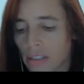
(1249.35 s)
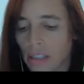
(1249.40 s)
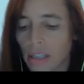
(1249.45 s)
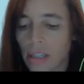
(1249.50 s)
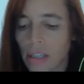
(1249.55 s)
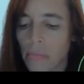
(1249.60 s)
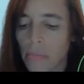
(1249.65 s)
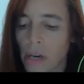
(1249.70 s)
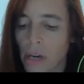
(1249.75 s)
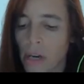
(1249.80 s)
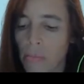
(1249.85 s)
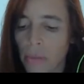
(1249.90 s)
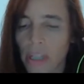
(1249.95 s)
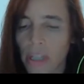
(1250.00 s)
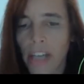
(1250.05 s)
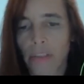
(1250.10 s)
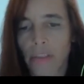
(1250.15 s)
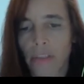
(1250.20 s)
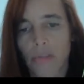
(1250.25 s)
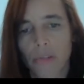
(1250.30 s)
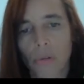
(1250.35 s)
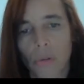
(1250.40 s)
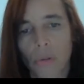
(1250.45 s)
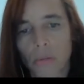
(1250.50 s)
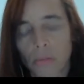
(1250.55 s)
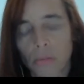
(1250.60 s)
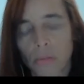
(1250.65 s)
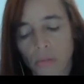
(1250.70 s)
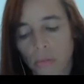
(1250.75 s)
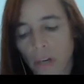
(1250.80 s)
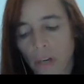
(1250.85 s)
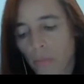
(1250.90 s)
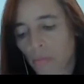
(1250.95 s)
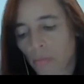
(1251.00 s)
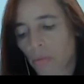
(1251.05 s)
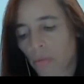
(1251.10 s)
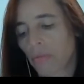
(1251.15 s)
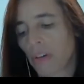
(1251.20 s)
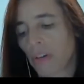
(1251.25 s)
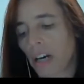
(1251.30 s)
by platforms, by
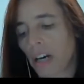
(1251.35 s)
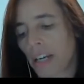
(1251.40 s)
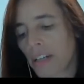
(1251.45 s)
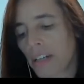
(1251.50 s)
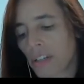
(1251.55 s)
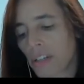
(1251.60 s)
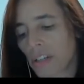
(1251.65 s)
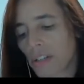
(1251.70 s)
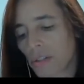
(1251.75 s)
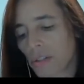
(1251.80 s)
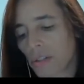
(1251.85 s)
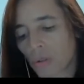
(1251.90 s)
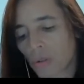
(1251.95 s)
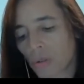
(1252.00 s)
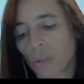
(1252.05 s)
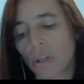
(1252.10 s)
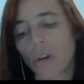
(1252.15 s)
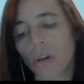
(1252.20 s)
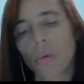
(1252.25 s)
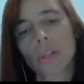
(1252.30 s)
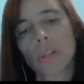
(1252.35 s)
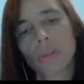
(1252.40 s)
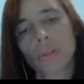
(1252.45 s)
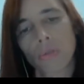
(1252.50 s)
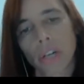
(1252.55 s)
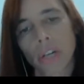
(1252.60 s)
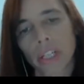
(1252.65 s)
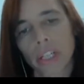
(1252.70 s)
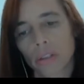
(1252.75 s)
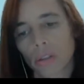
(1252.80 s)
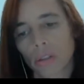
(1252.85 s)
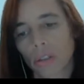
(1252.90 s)
providers to lower the rate